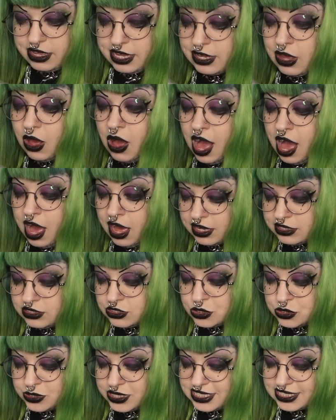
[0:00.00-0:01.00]
I got
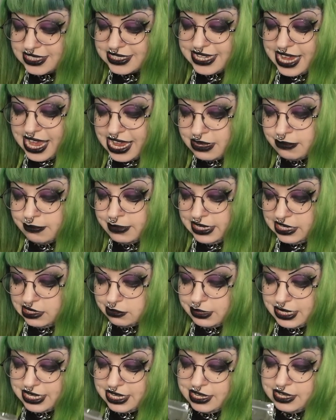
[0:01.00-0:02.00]

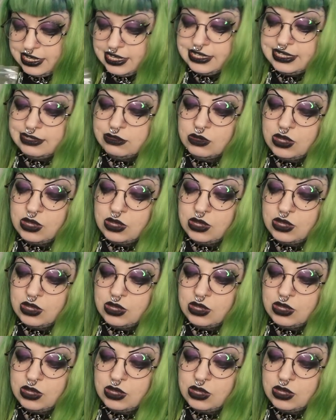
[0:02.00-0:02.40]
110mm little